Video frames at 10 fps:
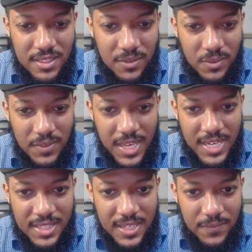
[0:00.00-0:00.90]
We've
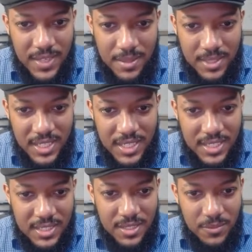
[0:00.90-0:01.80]
added that family
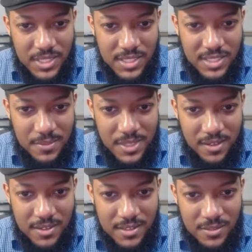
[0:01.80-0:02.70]
in, and we just come
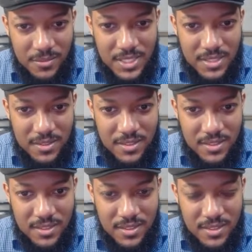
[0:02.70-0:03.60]
here and do 1
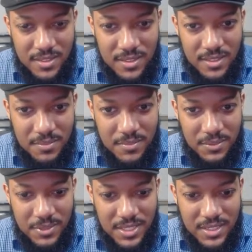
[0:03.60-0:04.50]
by
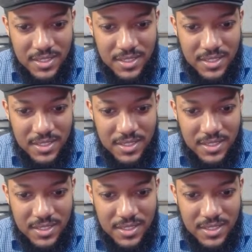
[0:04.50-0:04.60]
1.